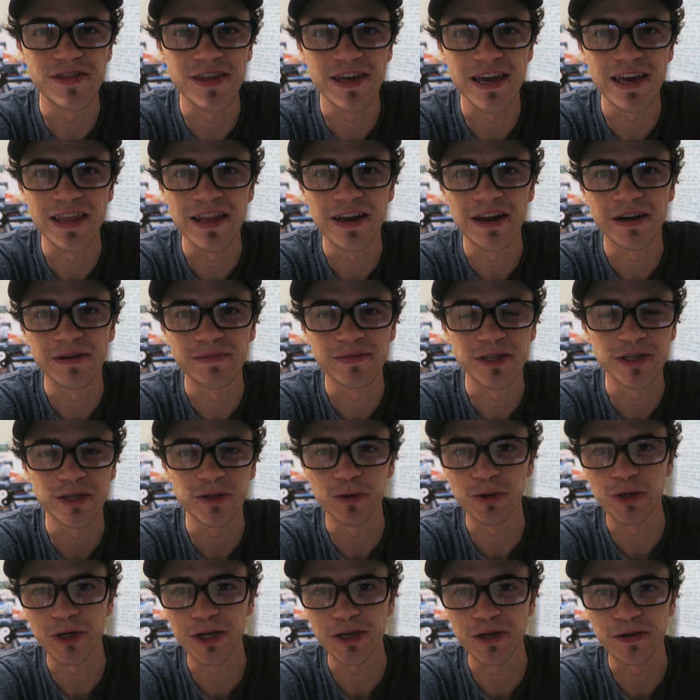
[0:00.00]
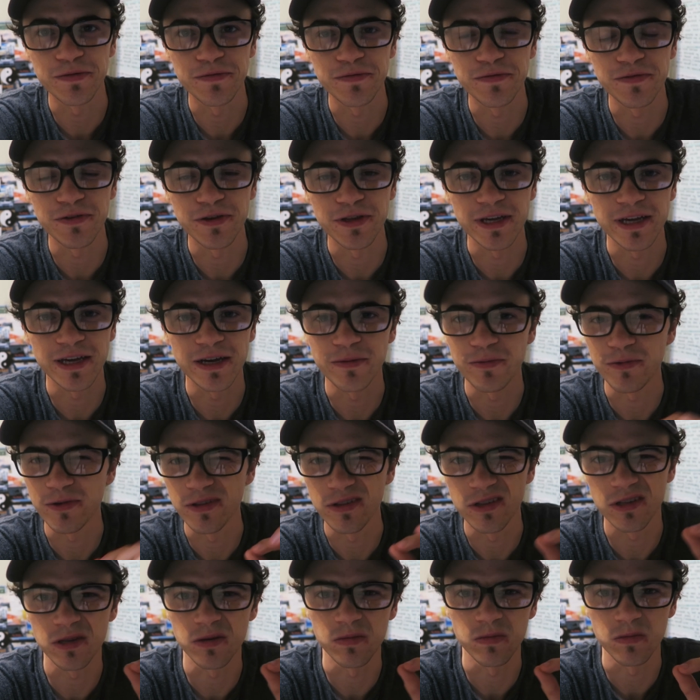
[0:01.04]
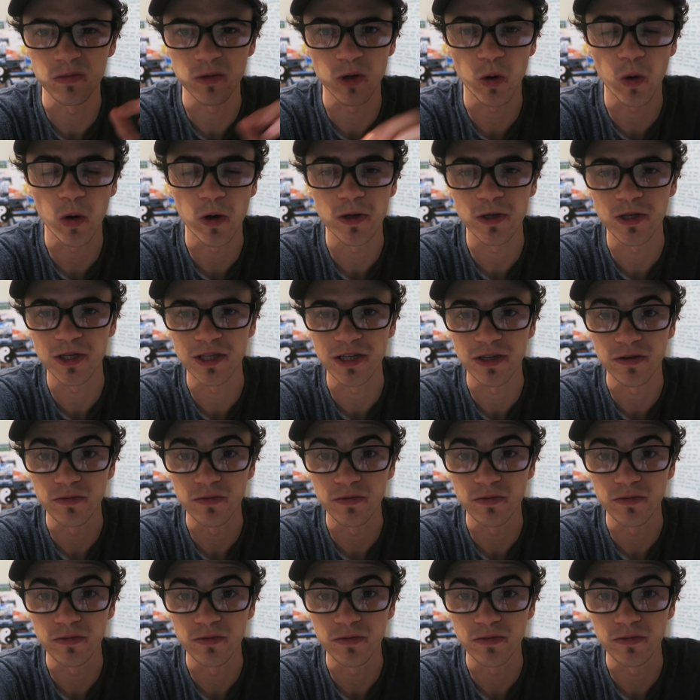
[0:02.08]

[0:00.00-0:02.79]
and there that I'm just working on filling up with some quotes